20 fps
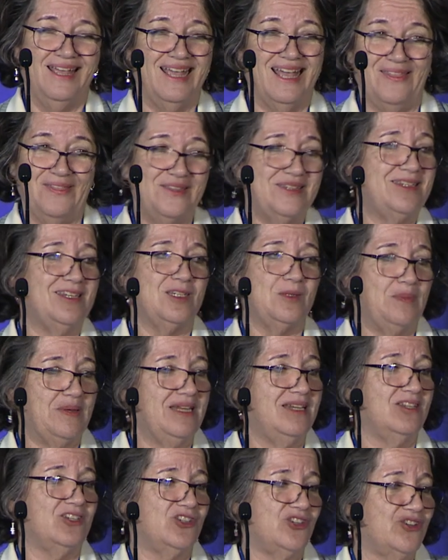And this has
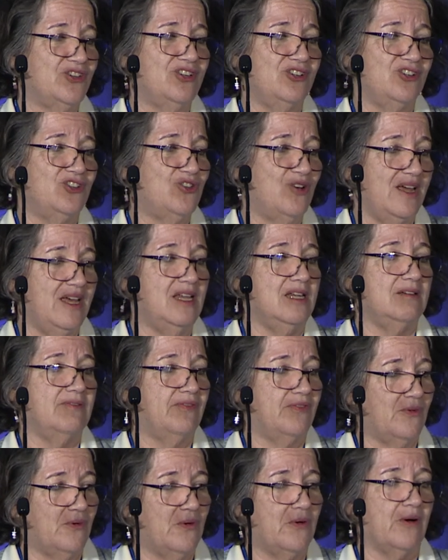been a certain trend
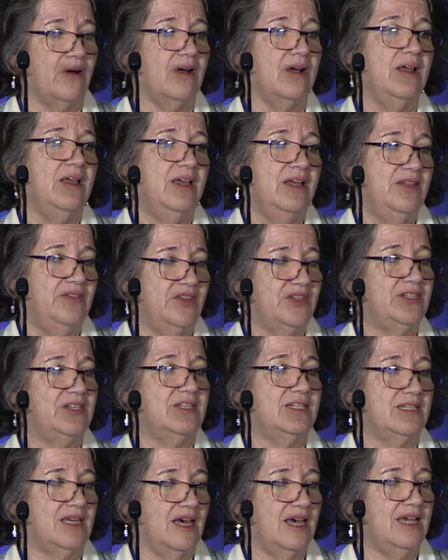for the
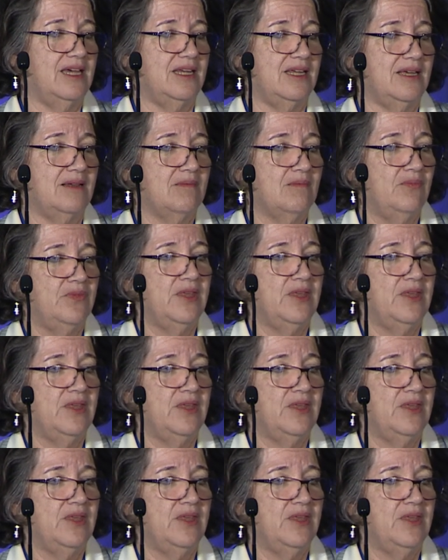society.